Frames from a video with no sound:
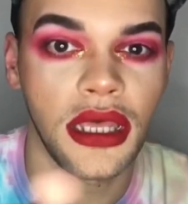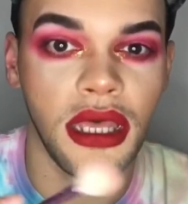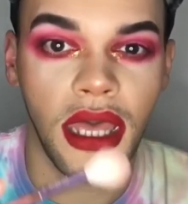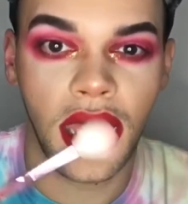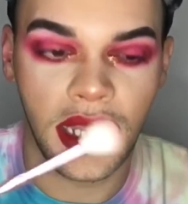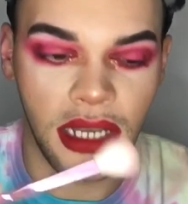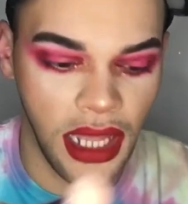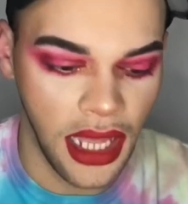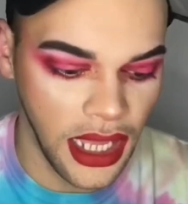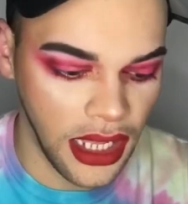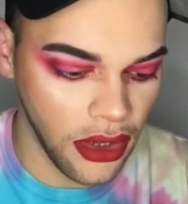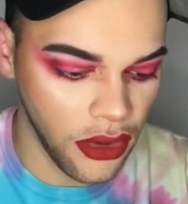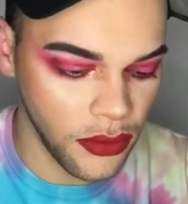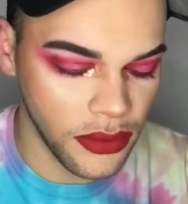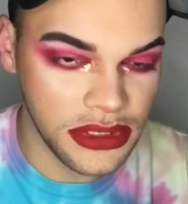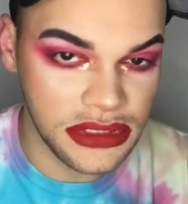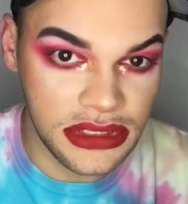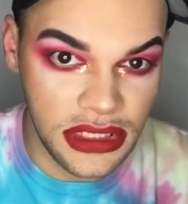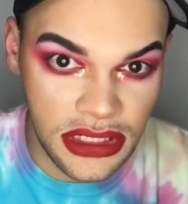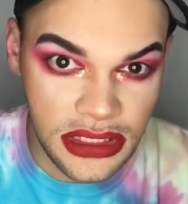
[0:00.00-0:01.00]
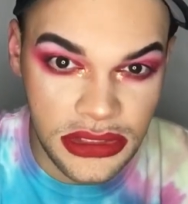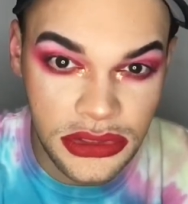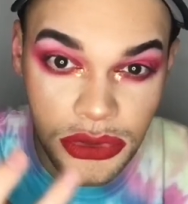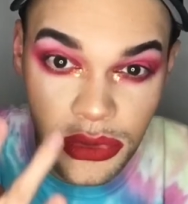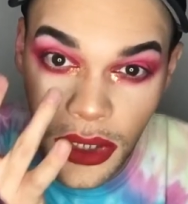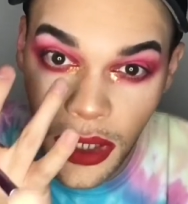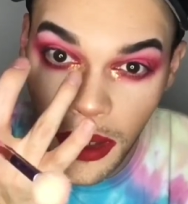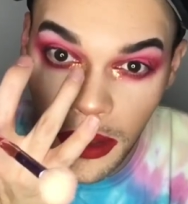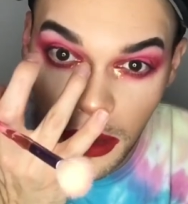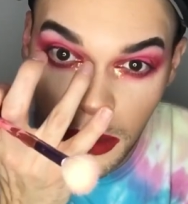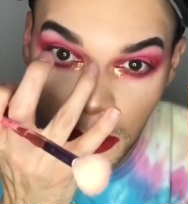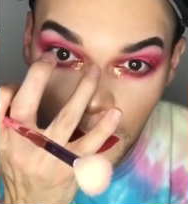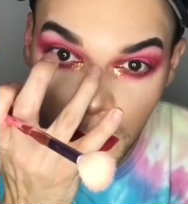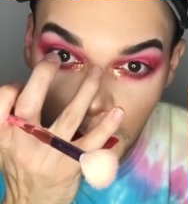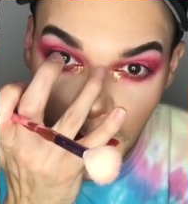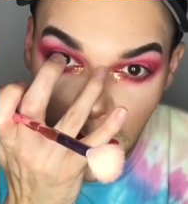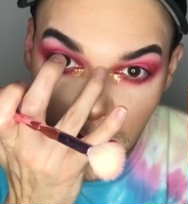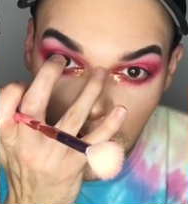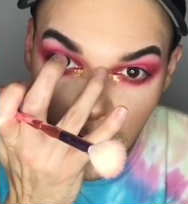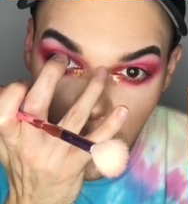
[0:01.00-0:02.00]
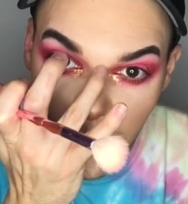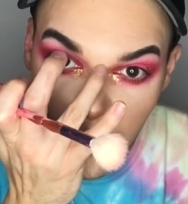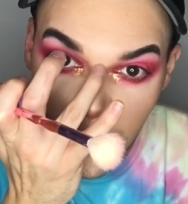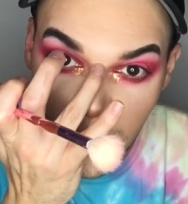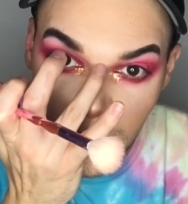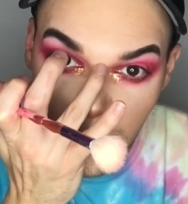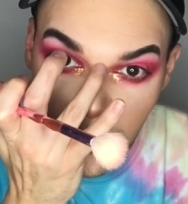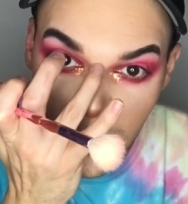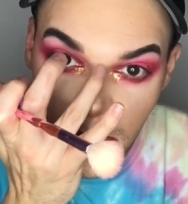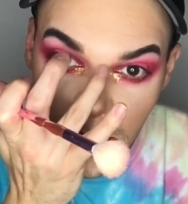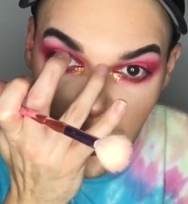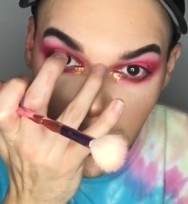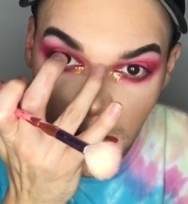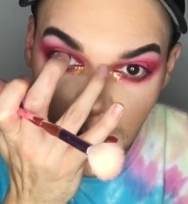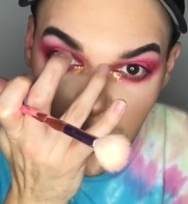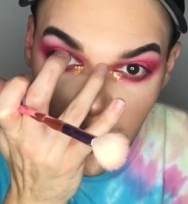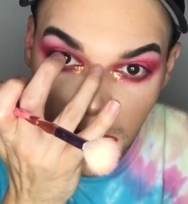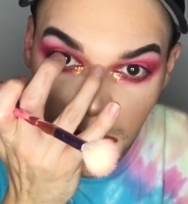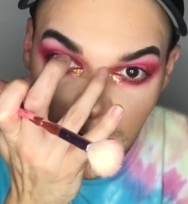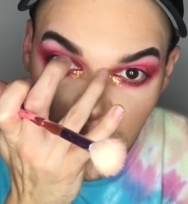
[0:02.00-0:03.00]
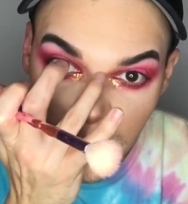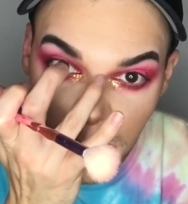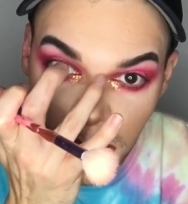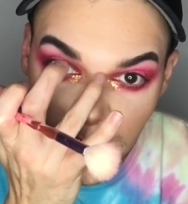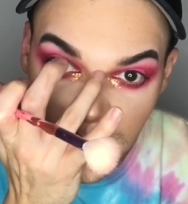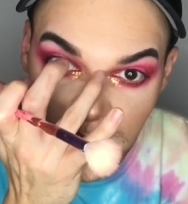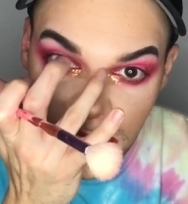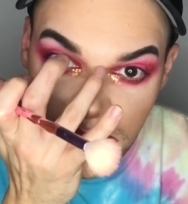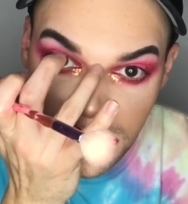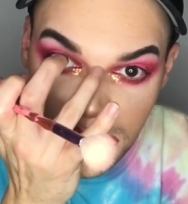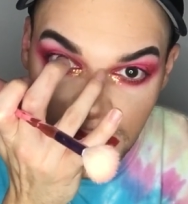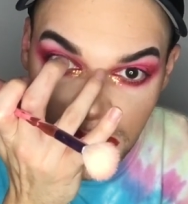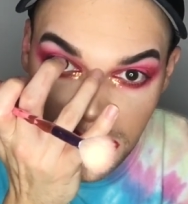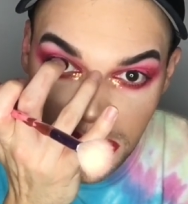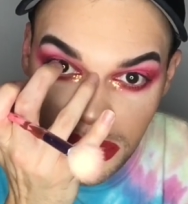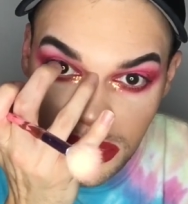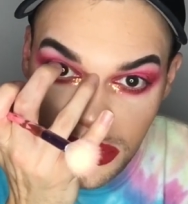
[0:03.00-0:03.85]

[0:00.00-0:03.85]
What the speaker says: And I always like to add a little bit right here in the bridge.